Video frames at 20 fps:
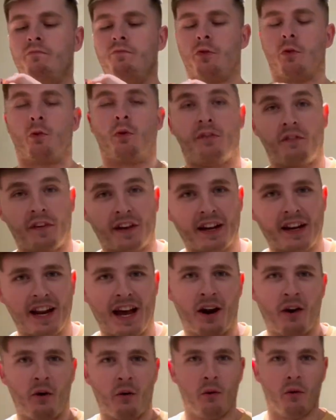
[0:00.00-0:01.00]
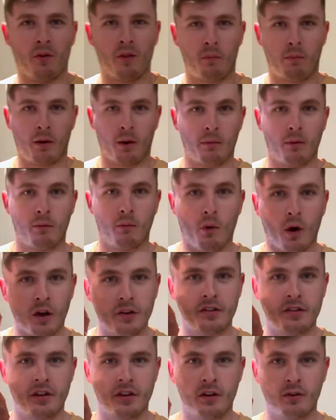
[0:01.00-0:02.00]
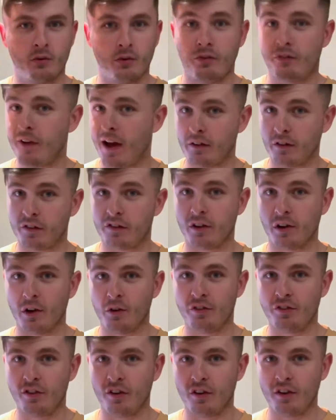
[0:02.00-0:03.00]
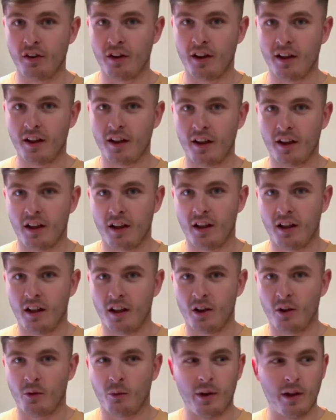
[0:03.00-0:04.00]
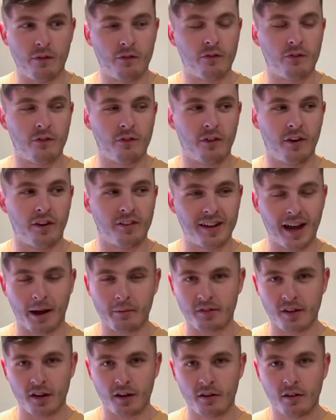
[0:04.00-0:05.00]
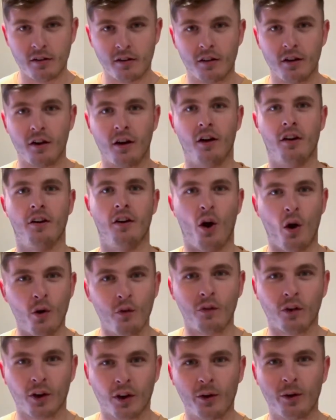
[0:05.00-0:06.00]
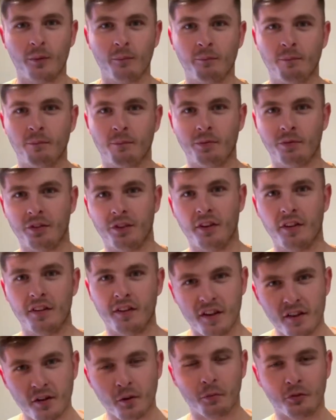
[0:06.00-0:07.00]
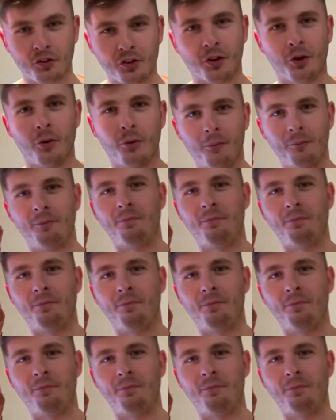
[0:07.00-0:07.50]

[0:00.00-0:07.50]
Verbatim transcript: We figured out what the problem was, we found a solution, we've adapted and overcome this obstacle.